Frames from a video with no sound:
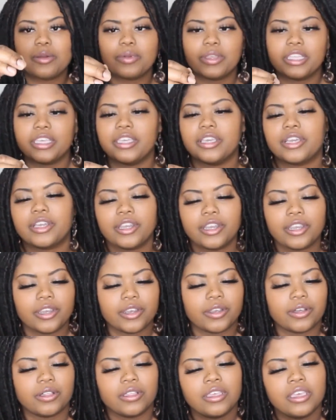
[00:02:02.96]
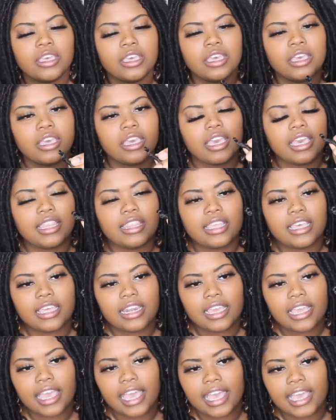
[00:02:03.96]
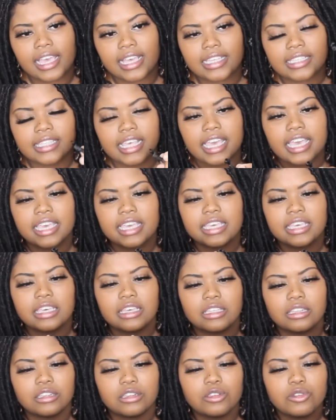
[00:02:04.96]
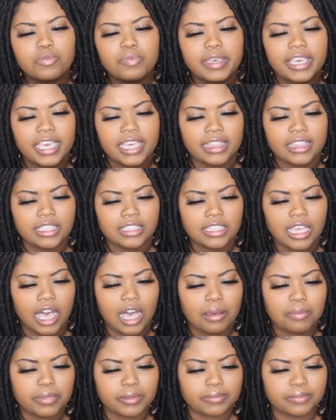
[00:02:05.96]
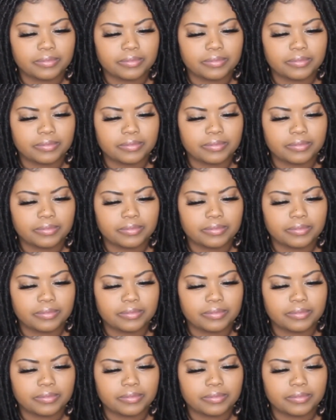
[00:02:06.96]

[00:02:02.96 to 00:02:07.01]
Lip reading: really a curl, and then it has a loop at the top.